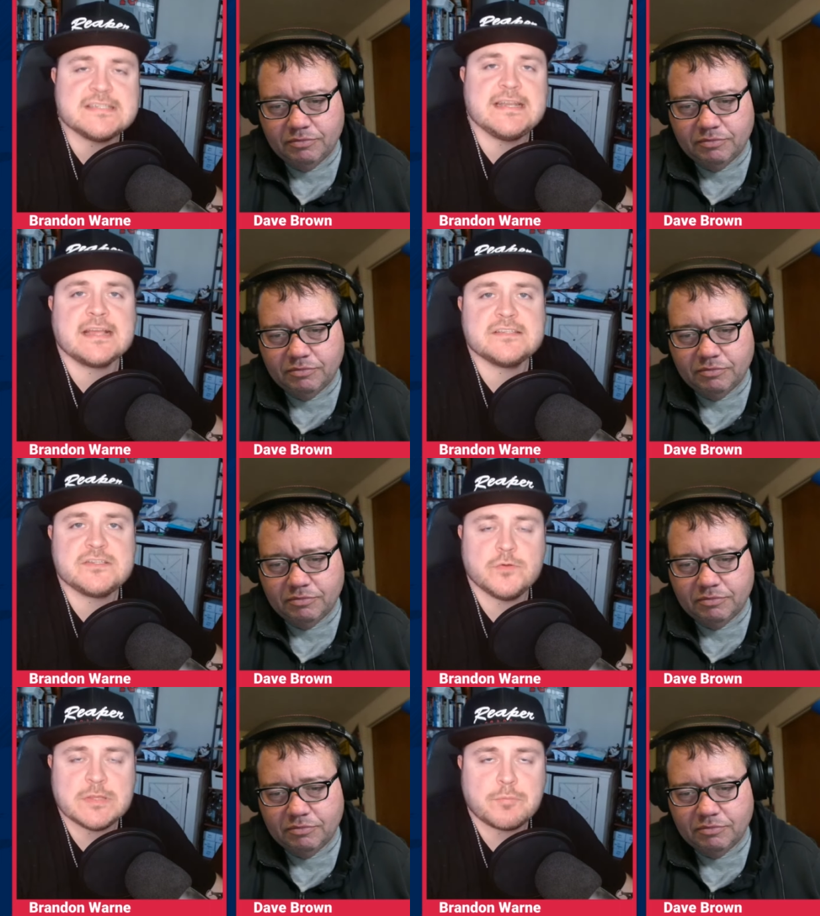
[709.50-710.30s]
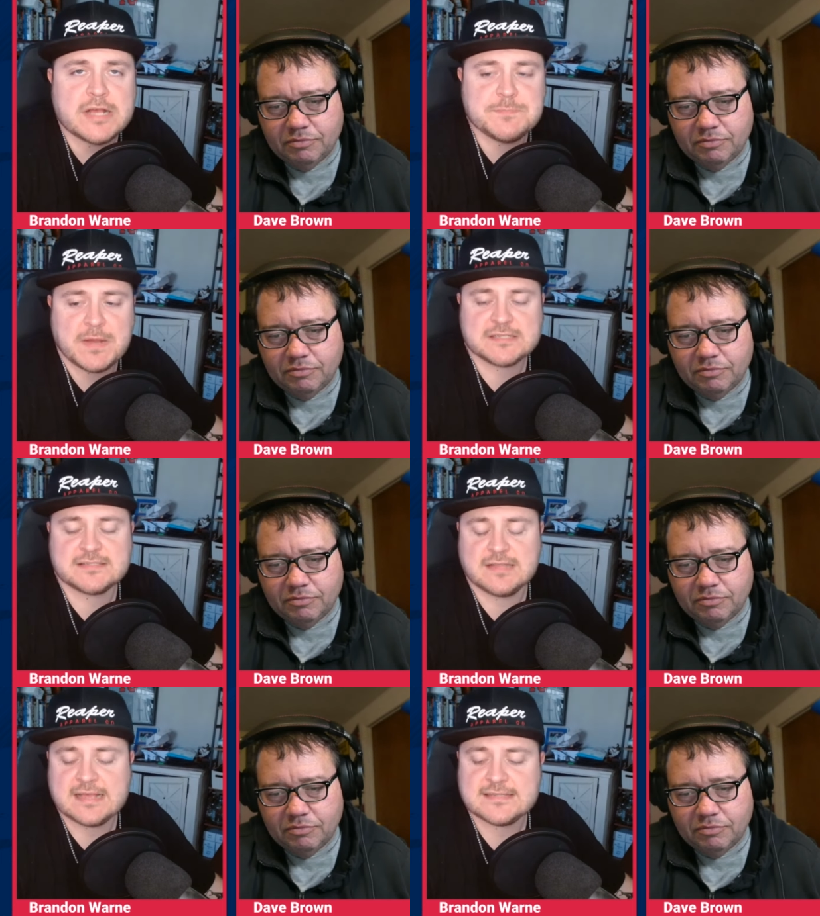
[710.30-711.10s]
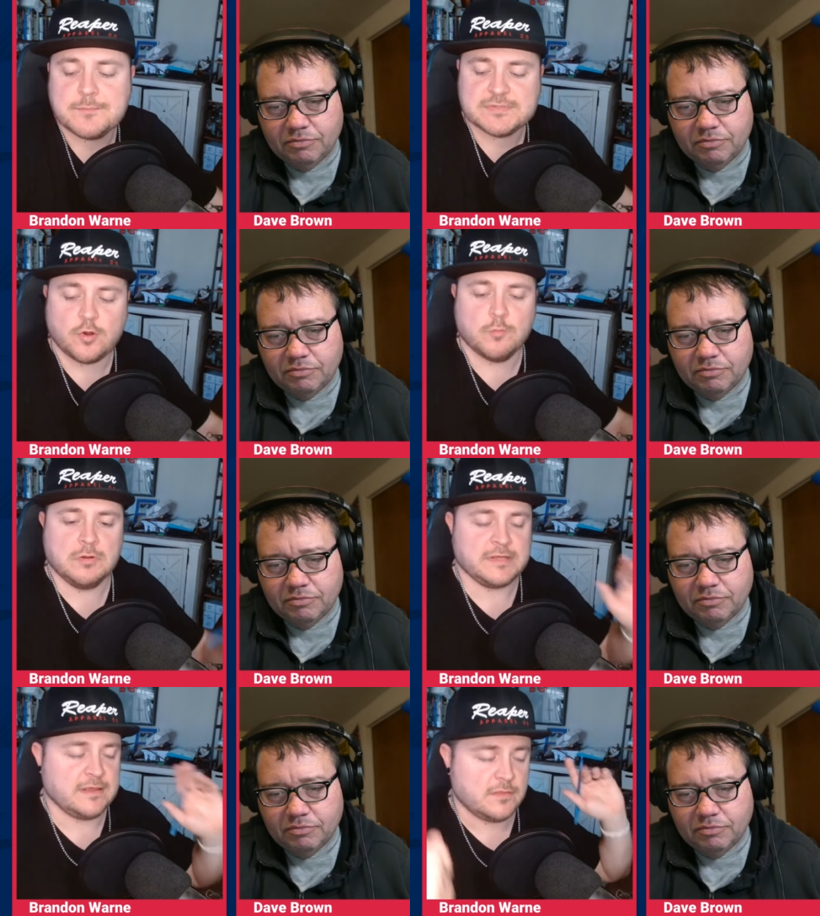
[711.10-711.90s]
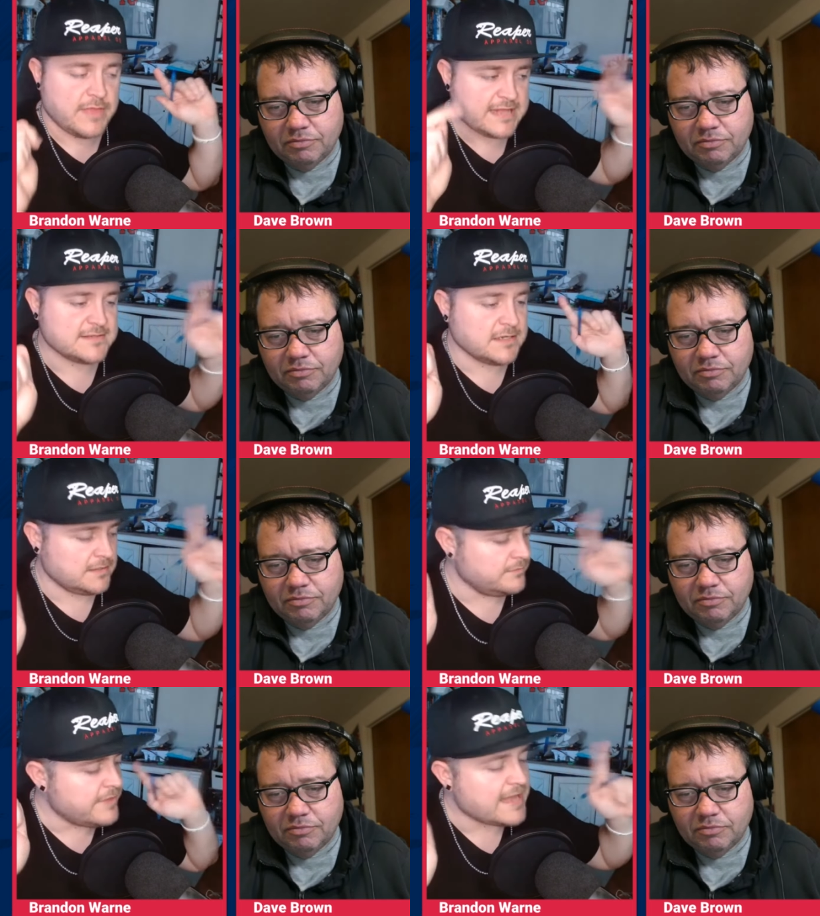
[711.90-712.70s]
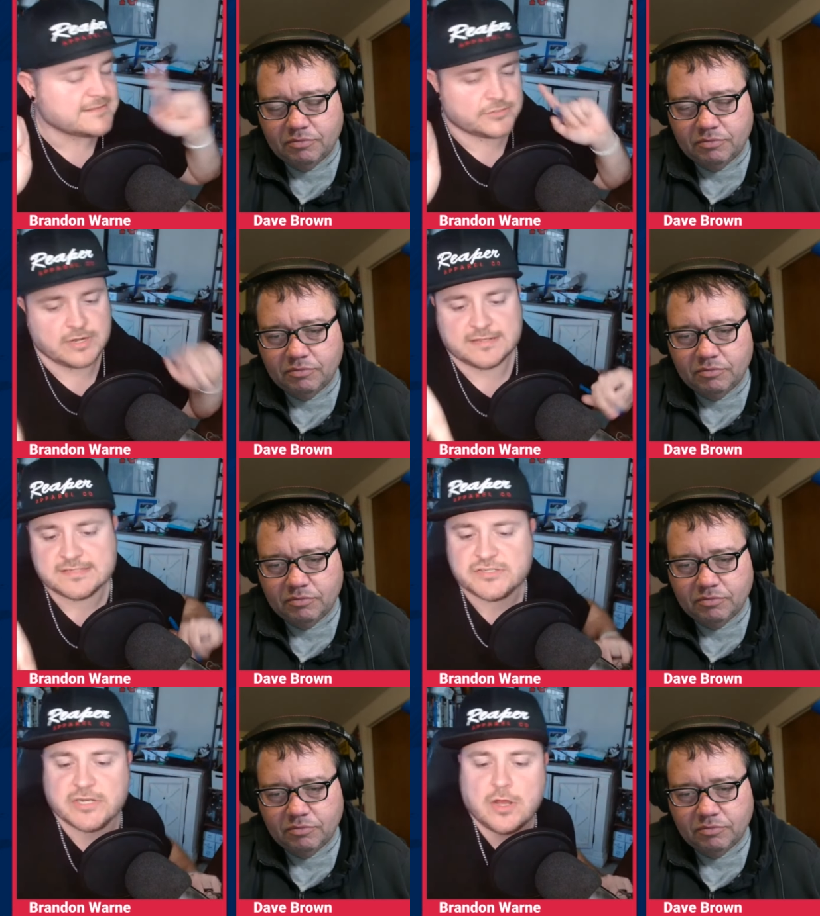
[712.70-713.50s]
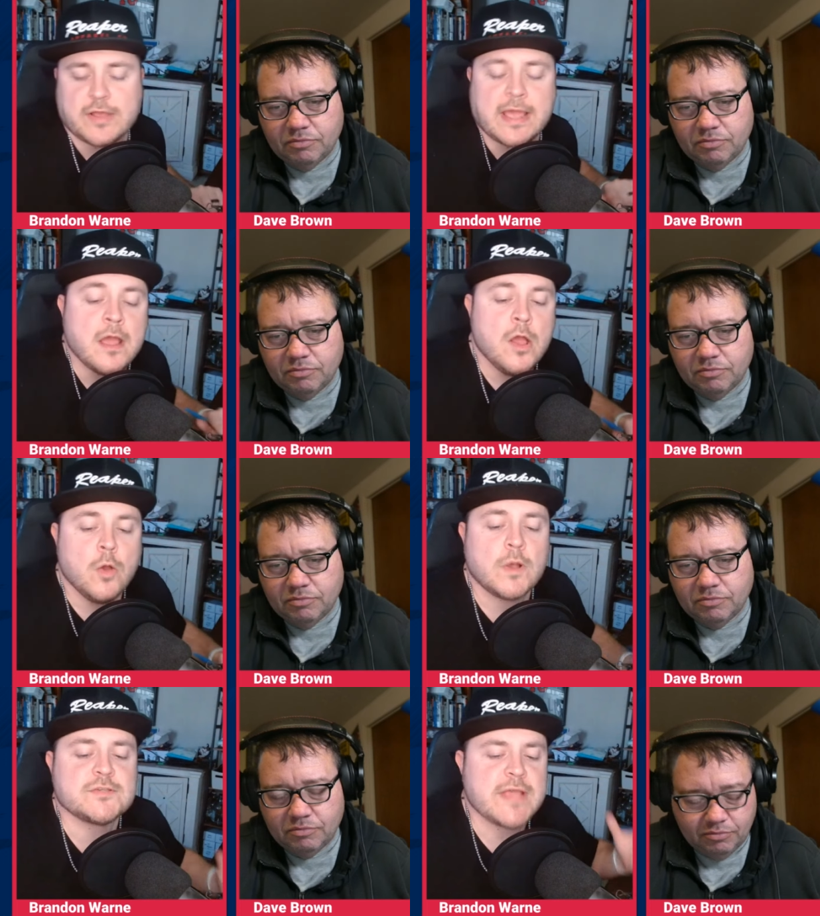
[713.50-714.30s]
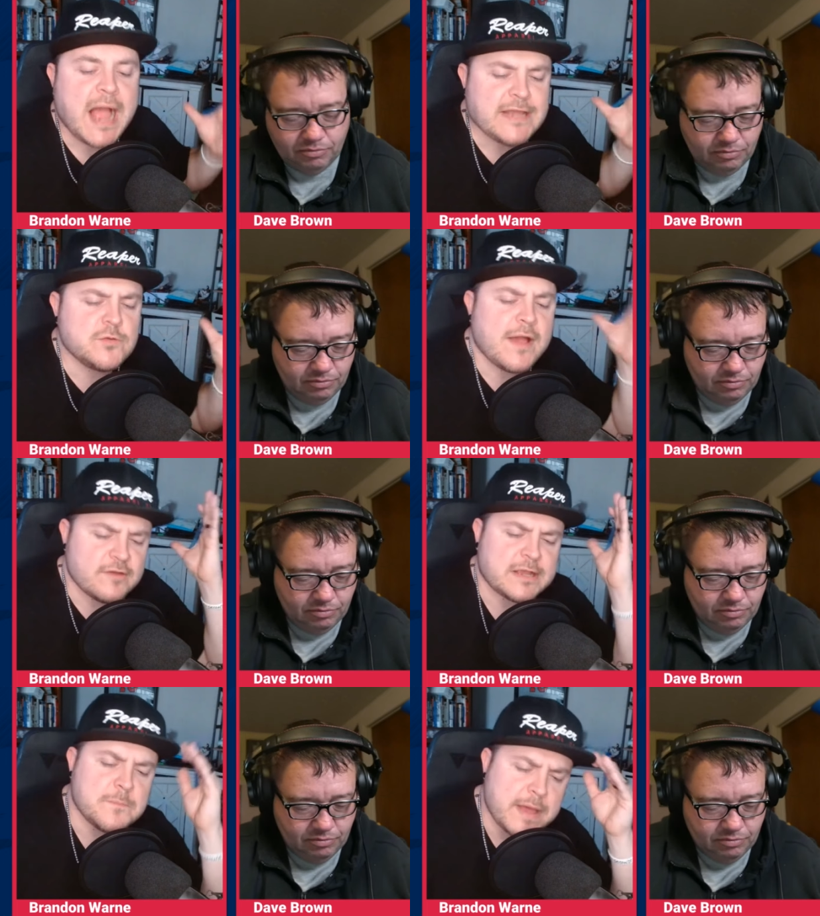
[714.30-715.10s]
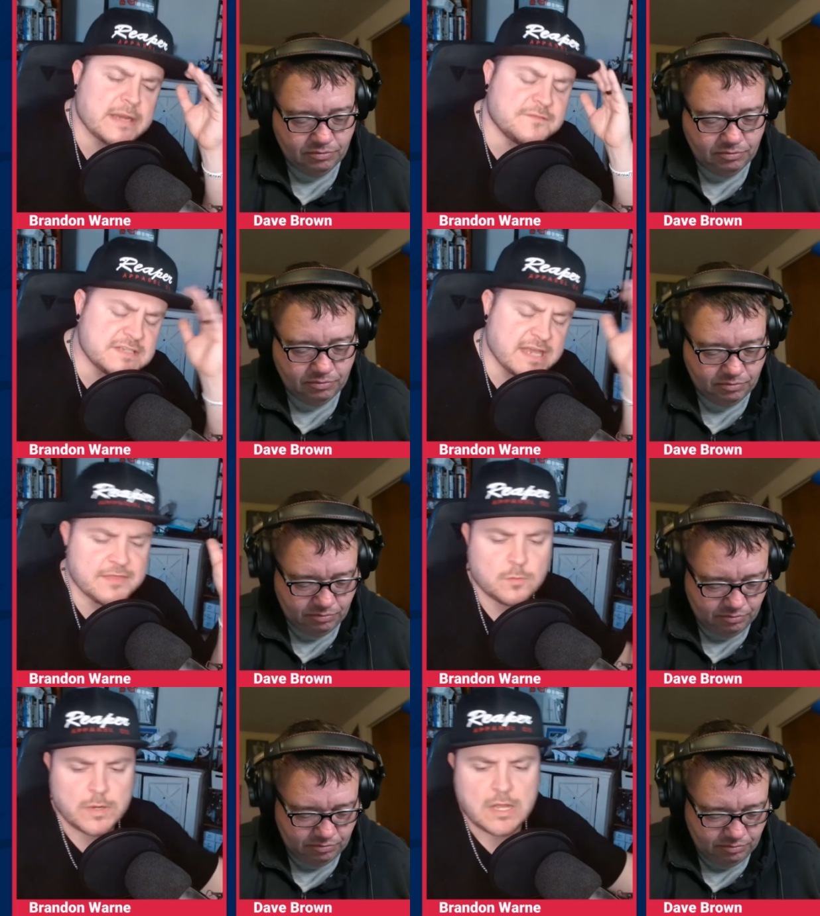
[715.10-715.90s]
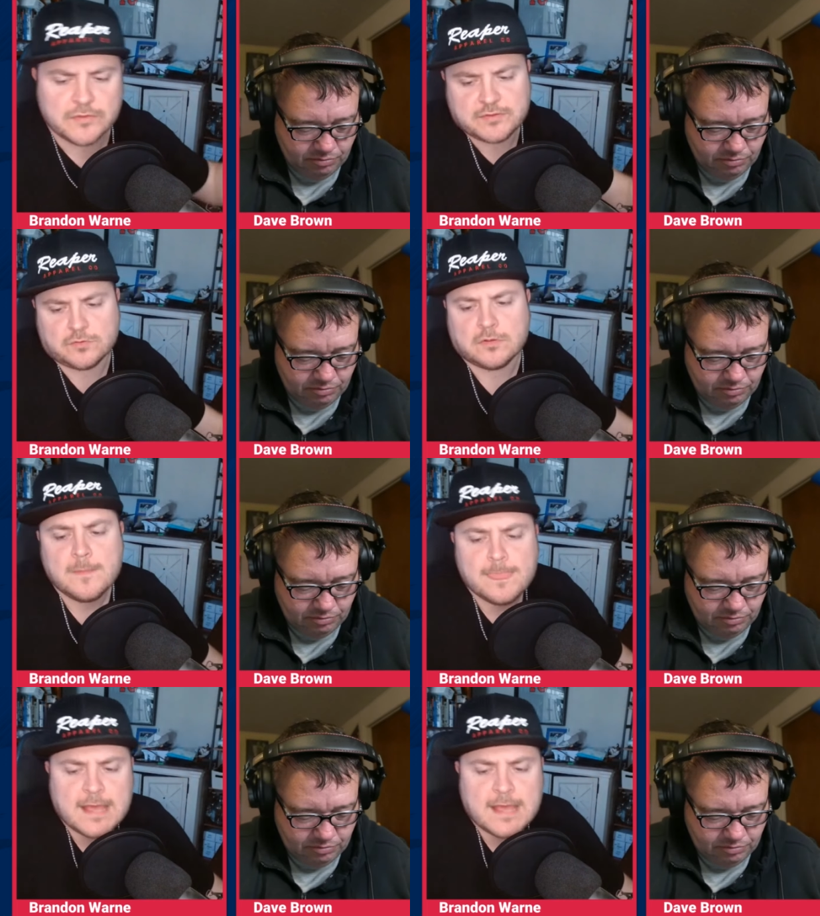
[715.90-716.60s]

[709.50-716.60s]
Speaker 1: to sit next to in the press box, his last name was Oberly. That's a that's a transition. Okay. Also, yeah, I do have a competitive side. I think we all do.